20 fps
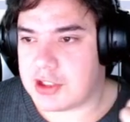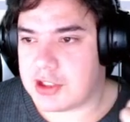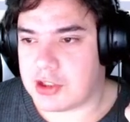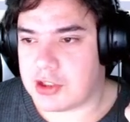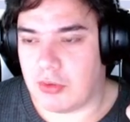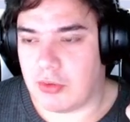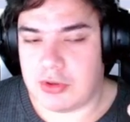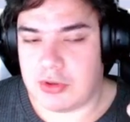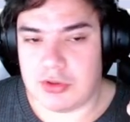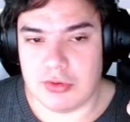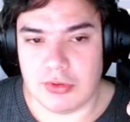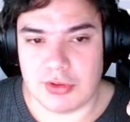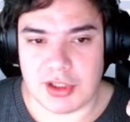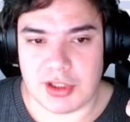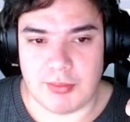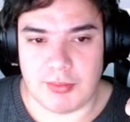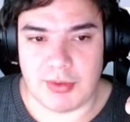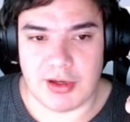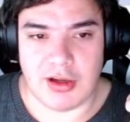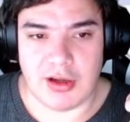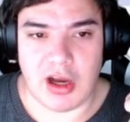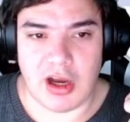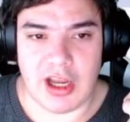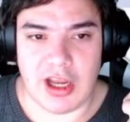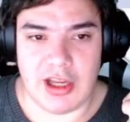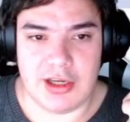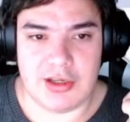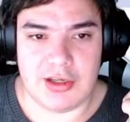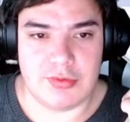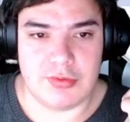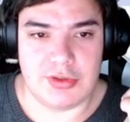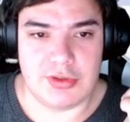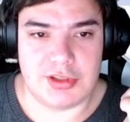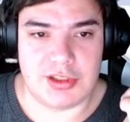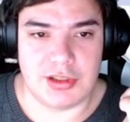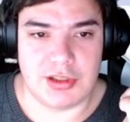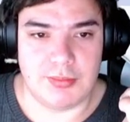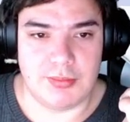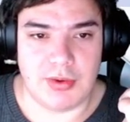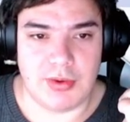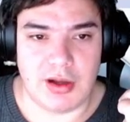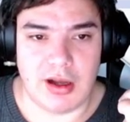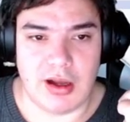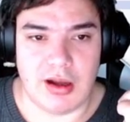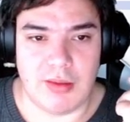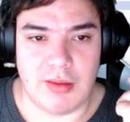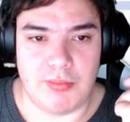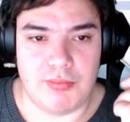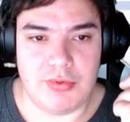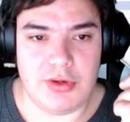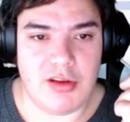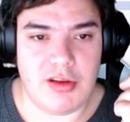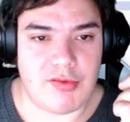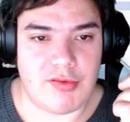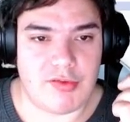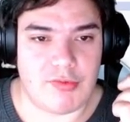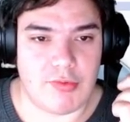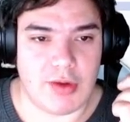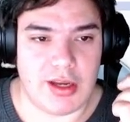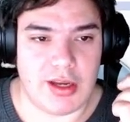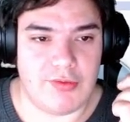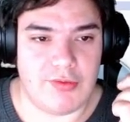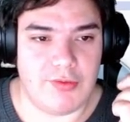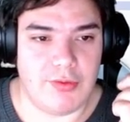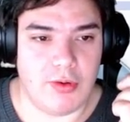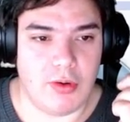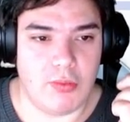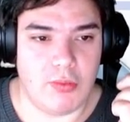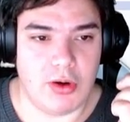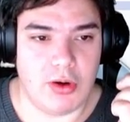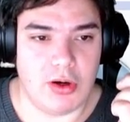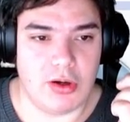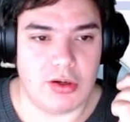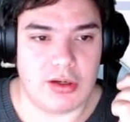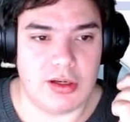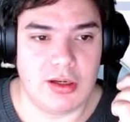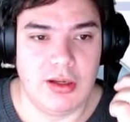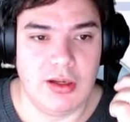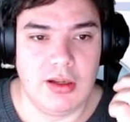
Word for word: show tooltip and hide tooltip are pretty straightforward.